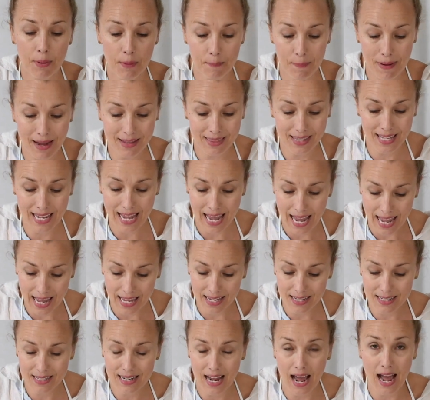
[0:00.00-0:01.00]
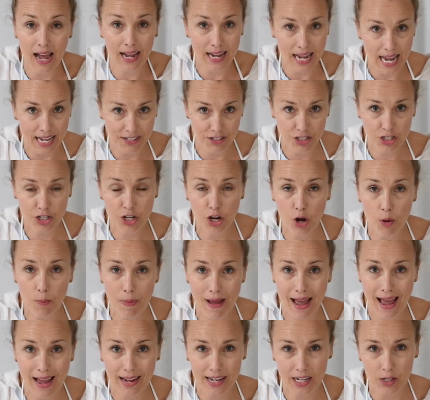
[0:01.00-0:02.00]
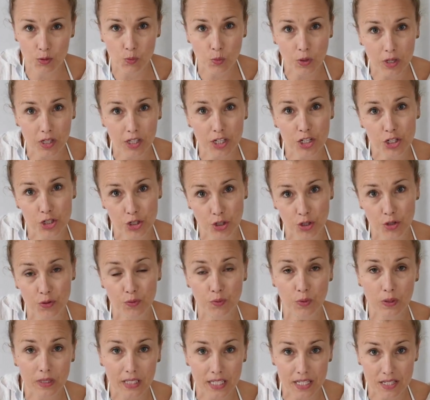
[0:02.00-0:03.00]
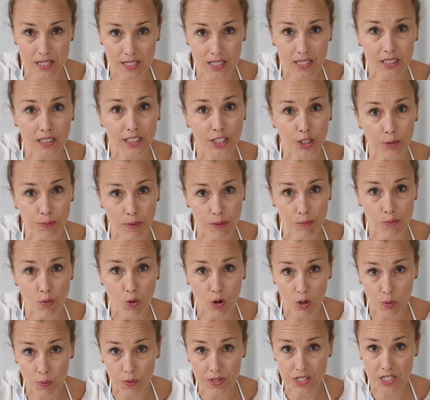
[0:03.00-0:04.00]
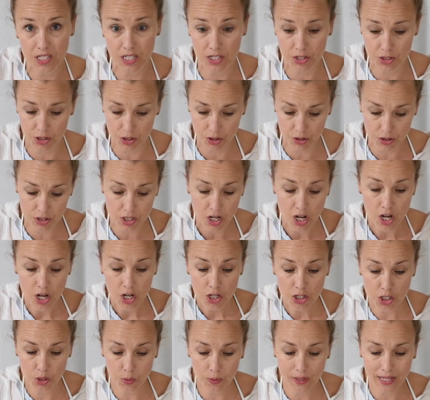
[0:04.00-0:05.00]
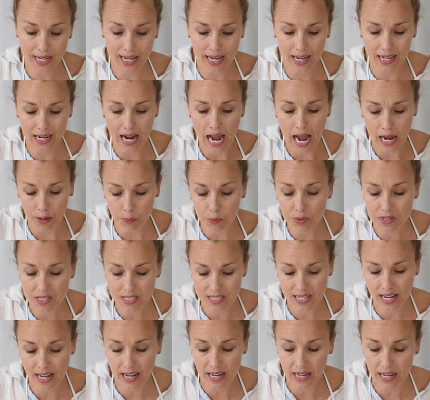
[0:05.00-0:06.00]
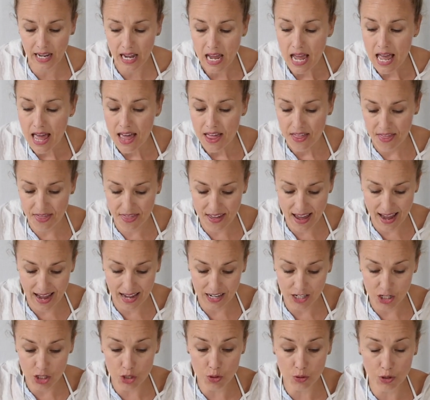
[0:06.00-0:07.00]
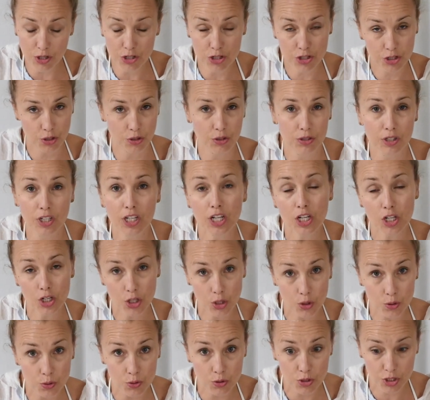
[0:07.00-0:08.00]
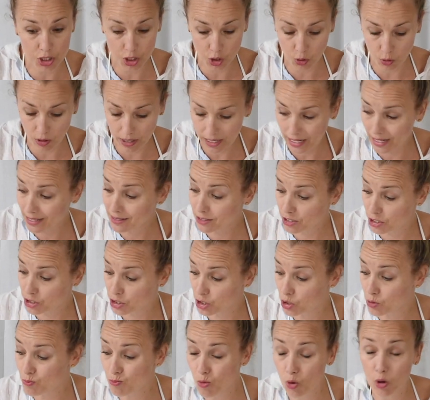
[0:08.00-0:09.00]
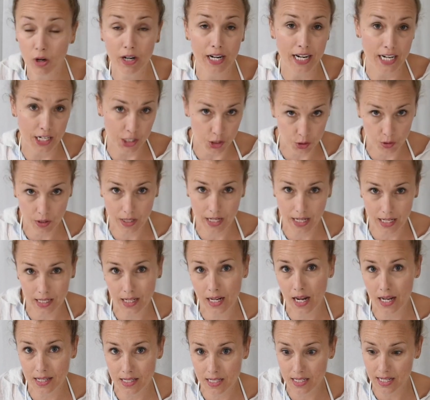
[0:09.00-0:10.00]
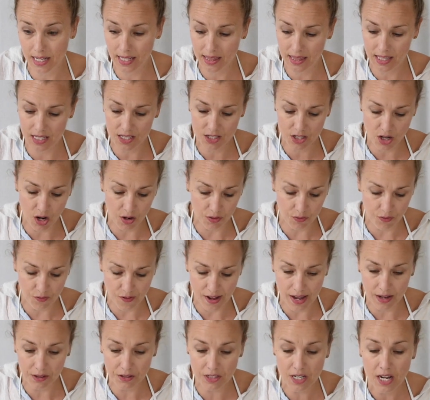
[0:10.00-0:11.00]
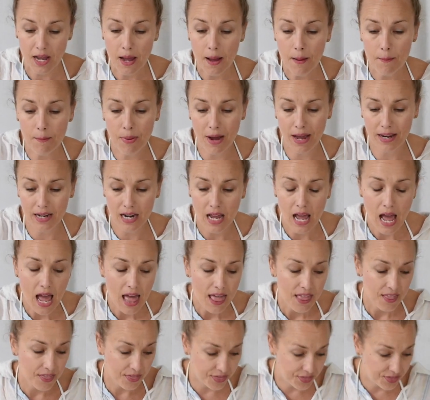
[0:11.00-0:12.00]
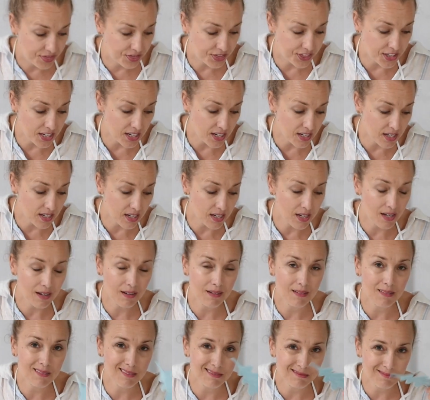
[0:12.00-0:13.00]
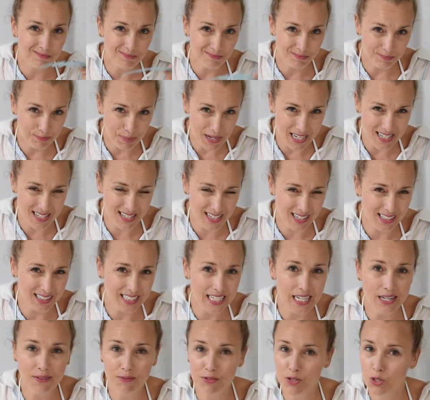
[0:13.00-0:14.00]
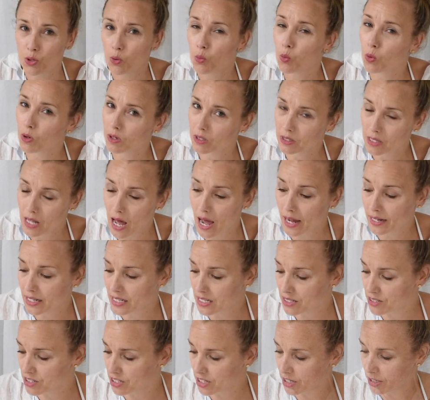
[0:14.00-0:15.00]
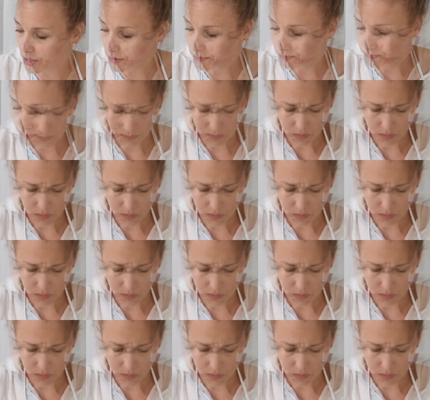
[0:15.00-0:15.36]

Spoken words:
but by the end, I had to go back and really sort of release it a little bit more with scissors. So again, I would say that you can certainly use the Cricut to do more intricate cuts like this on felt, but the basic leaves were a lot easier.